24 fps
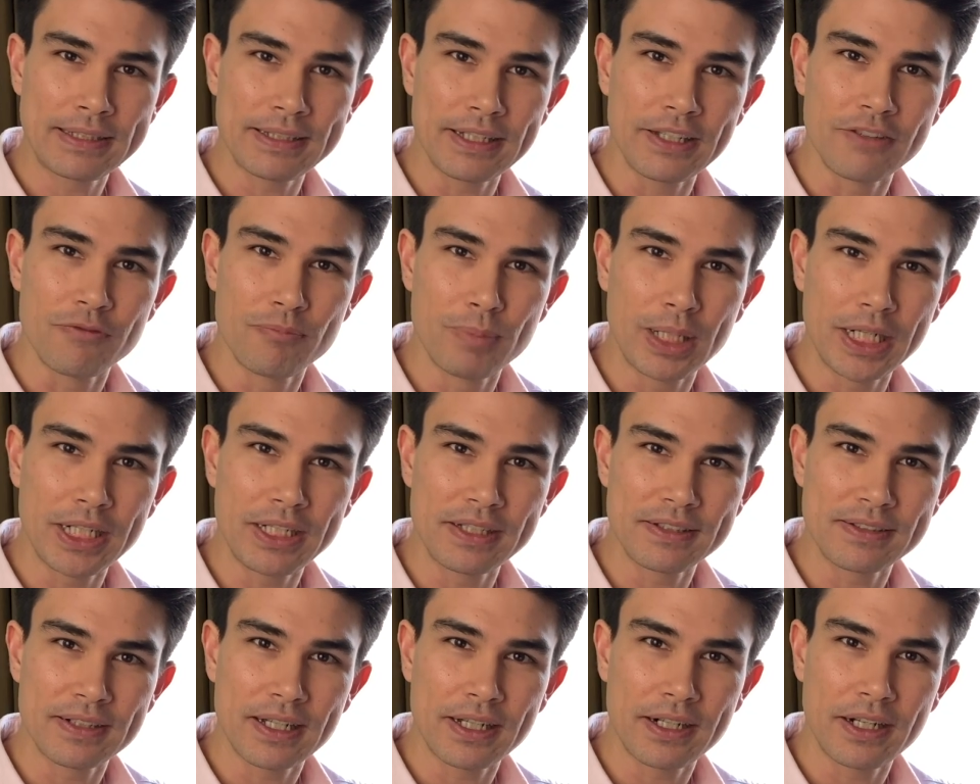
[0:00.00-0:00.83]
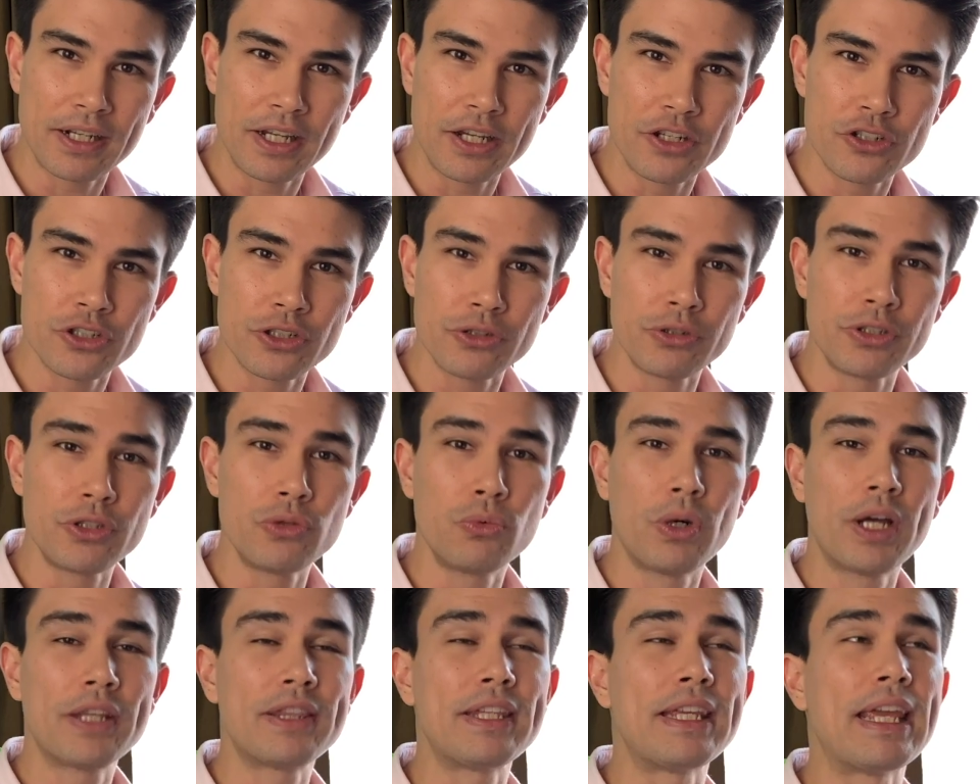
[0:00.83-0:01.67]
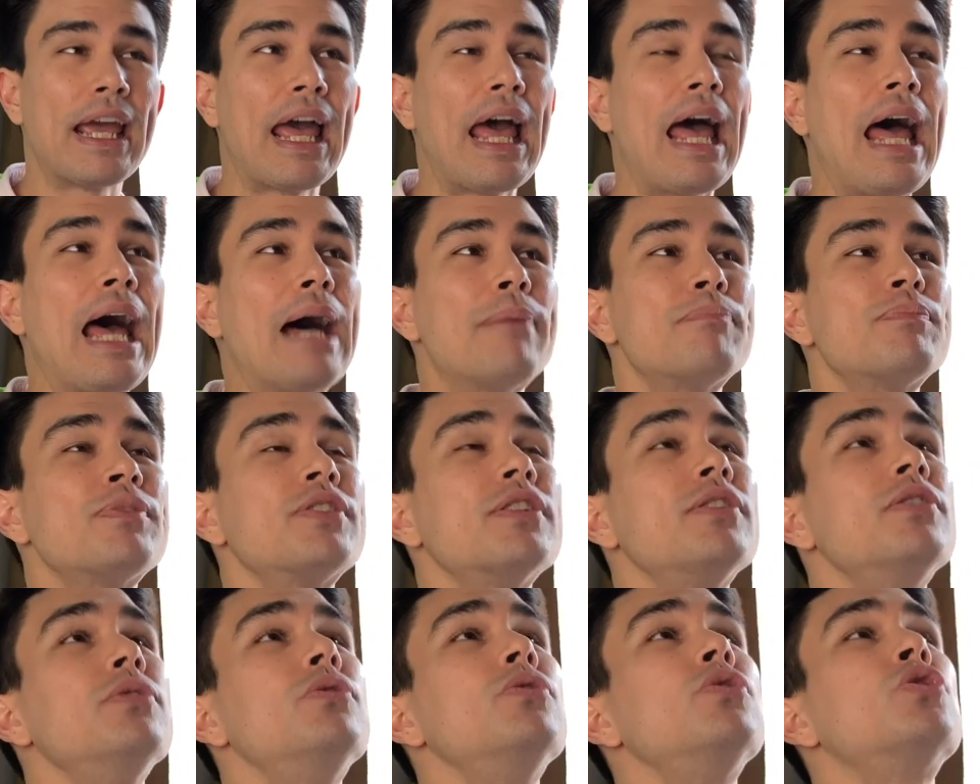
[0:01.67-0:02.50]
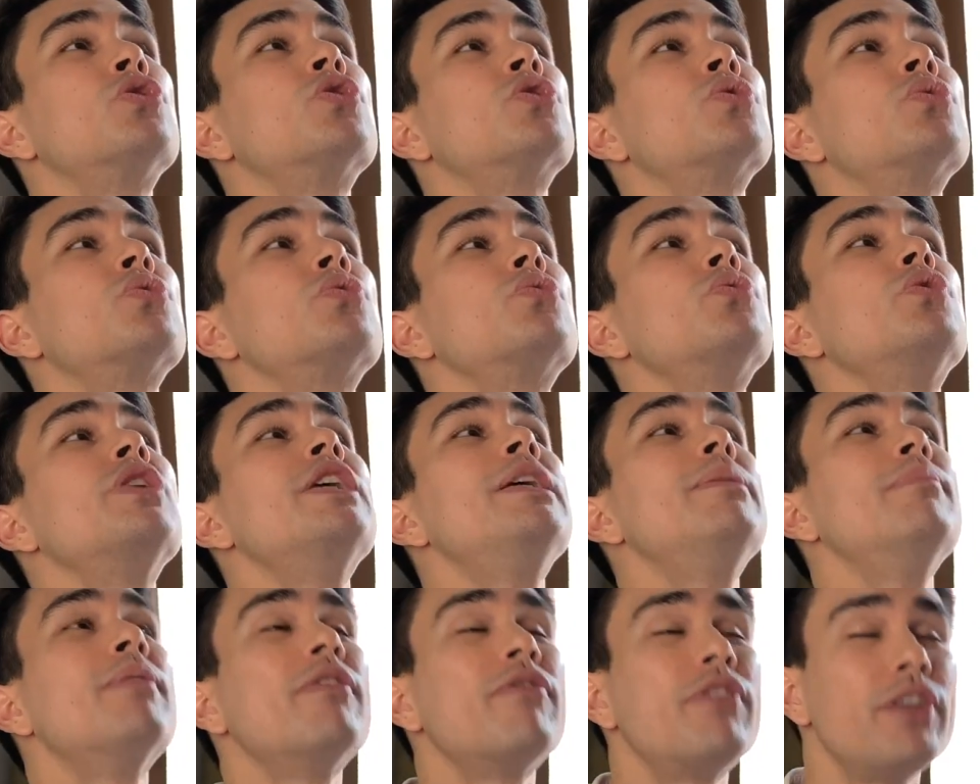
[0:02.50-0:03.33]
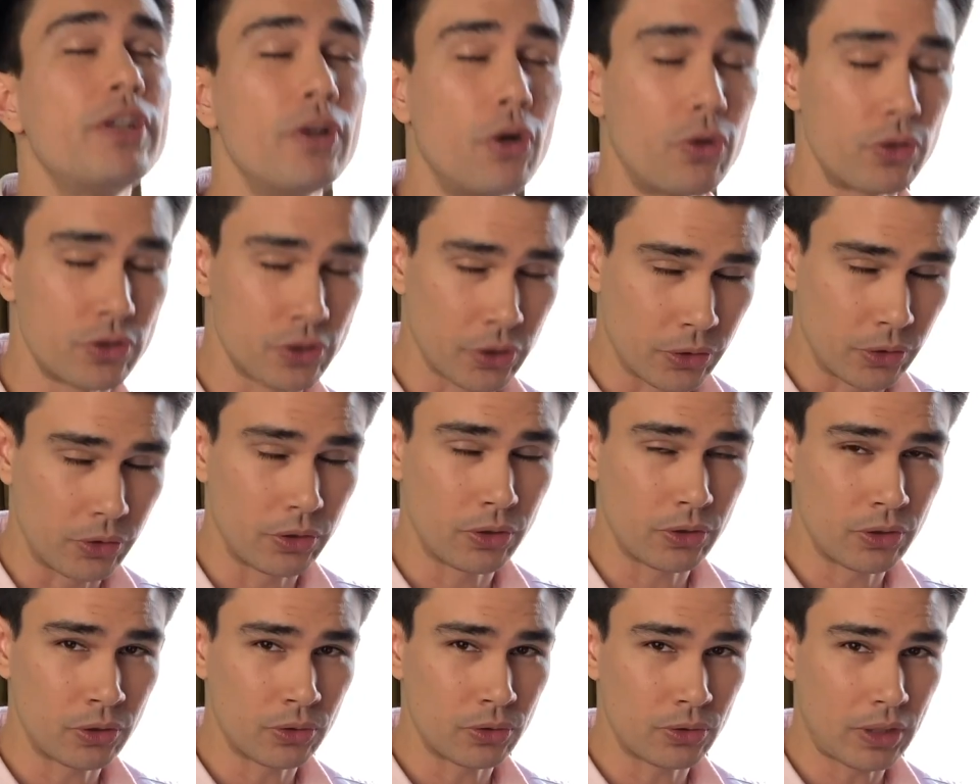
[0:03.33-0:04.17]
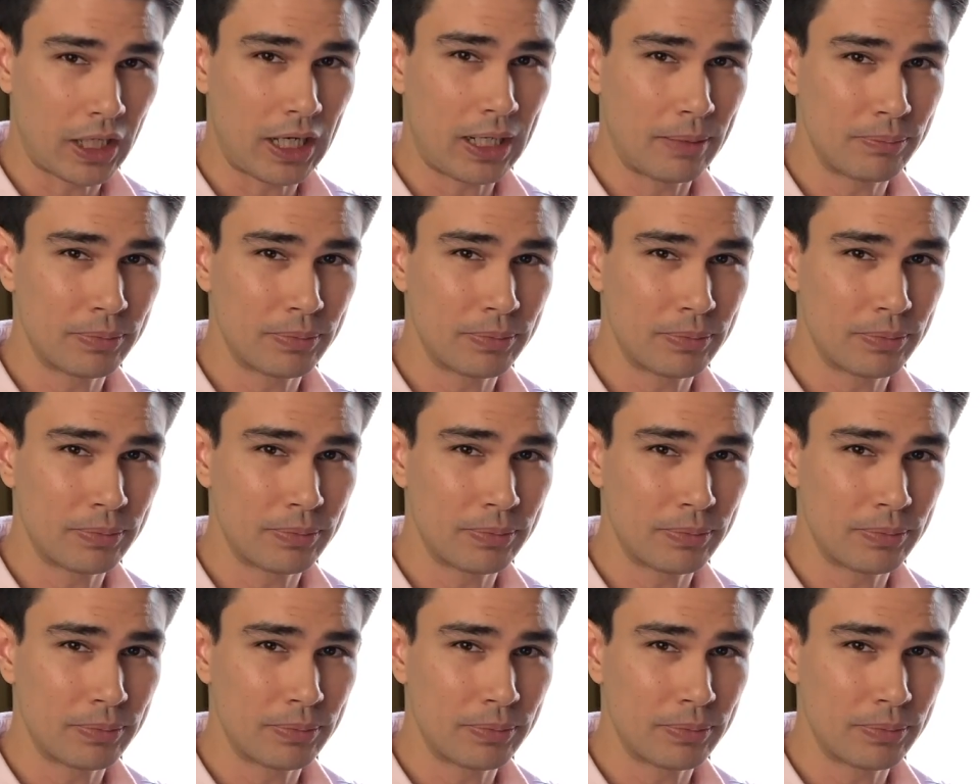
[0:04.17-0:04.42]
if money is not an issue and you want the absolute cream of the Otoro crop,